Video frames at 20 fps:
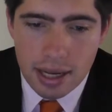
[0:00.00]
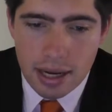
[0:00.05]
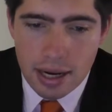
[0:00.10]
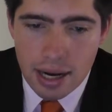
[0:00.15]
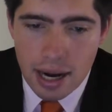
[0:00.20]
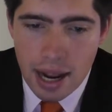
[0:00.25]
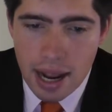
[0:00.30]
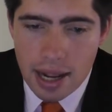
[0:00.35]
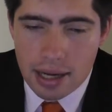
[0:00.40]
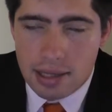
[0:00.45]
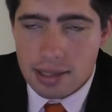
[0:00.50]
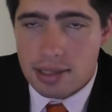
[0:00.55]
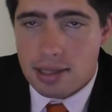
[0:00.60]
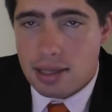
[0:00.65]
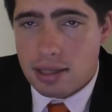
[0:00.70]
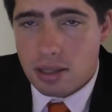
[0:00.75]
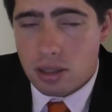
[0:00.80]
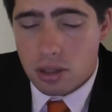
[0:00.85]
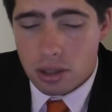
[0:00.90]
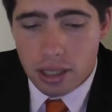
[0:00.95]
and
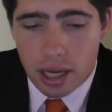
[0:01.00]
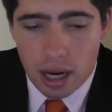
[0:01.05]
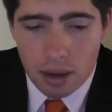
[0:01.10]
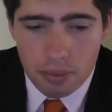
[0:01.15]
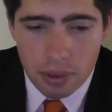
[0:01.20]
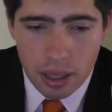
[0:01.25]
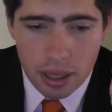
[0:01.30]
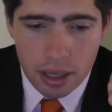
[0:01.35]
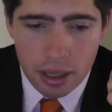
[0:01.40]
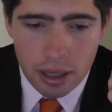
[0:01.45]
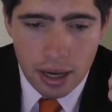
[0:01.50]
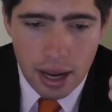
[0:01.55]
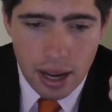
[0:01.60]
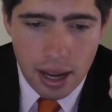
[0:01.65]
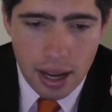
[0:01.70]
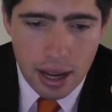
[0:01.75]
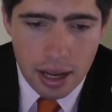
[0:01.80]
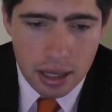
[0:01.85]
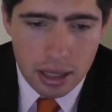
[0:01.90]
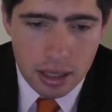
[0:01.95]
Anderson do come in,
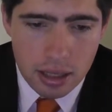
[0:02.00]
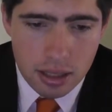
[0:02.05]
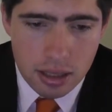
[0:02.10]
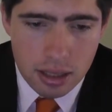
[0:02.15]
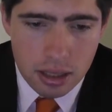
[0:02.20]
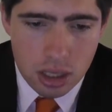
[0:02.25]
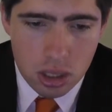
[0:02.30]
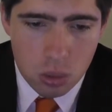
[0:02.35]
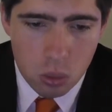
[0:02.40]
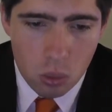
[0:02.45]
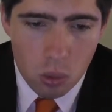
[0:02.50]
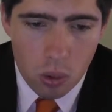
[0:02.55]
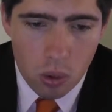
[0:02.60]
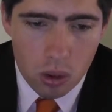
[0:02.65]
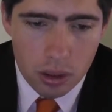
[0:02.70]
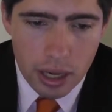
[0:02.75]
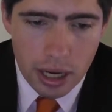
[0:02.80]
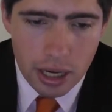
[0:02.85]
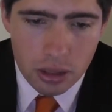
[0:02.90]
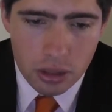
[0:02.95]
and
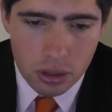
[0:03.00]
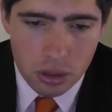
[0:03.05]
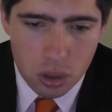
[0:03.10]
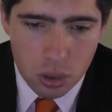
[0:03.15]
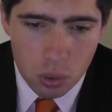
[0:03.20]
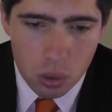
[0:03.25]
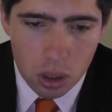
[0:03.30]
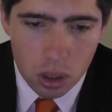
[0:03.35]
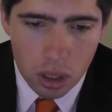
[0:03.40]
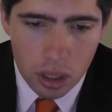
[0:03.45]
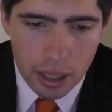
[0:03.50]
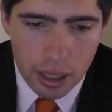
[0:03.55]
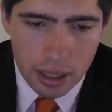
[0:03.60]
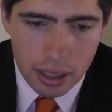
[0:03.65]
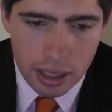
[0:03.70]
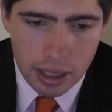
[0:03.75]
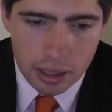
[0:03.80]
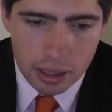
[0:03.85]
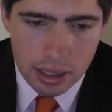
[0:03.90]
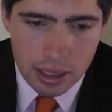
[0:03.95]
Andrew Swallow
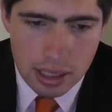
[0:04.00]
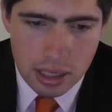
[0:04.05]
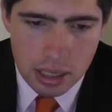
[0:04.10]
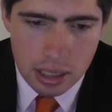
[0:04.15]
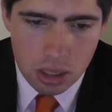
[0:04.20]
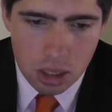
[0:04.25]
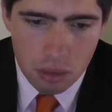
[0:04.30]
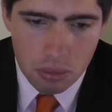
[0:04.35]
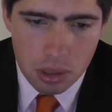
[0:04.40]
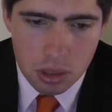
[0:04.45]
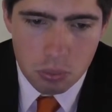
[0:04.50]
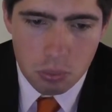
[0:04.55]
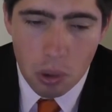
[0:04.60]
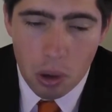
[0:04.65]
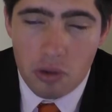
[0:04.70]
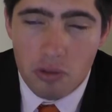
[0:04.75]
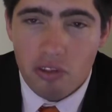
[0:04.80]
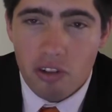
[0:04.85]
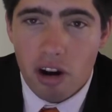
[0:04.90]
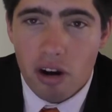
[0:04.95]
and Lindsay Thomas
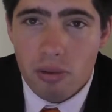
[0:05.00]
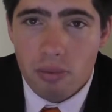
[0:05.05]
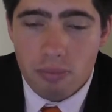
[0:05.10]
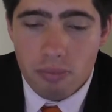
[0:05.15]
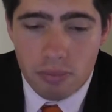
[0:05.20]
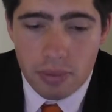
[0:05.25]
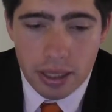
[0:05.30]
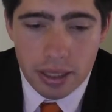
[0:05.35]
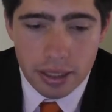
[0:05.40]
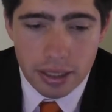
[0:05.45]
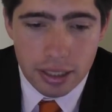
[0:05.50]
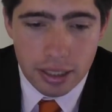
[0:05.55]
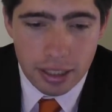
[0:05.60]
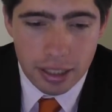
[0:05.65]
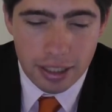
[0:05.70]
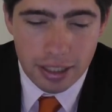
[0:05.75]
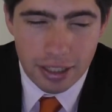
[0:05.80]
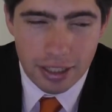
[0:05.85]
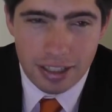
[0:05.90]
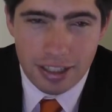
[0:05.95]
both omitted.
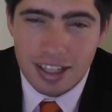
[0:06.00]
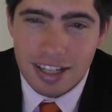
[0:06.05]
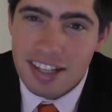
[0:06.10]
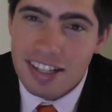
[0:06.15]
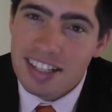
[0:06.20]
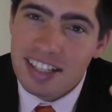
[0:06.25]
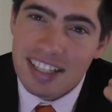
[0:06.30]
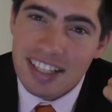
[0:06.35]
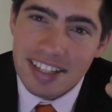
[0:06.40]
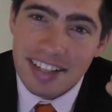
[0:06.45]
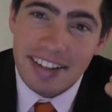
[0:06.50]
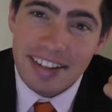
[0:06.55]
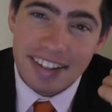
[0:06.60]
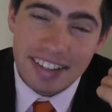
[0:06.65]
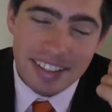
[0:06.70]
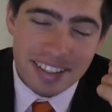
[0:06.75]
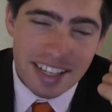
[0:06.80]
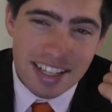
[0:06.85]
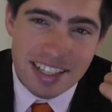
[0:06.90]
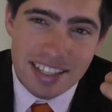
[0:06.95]

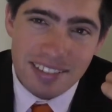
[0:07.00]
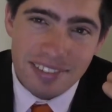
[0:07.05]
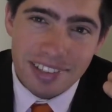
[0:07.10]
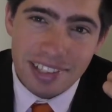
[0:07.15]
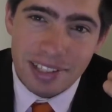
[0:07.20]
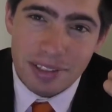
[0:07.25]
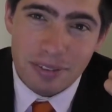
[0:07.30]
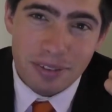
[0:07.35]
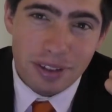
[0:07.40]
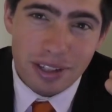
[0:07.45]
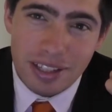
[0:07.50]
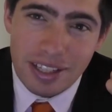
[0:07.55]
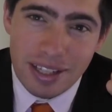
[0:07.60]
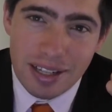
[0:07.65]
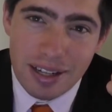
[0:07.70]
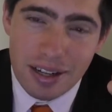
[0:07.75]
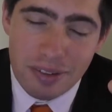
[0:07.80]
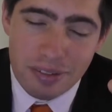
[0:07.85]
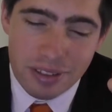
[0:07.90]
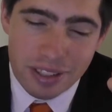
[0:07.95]
That's something you won't
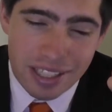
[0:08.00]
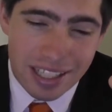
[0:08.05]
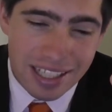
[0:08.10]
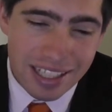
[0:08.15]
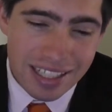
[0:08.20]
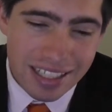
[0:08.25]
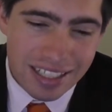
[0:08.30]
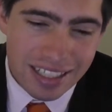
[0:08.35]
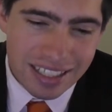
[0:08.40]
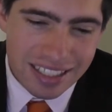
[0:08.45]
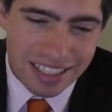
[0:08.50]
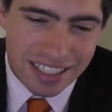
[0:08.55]
hear every day.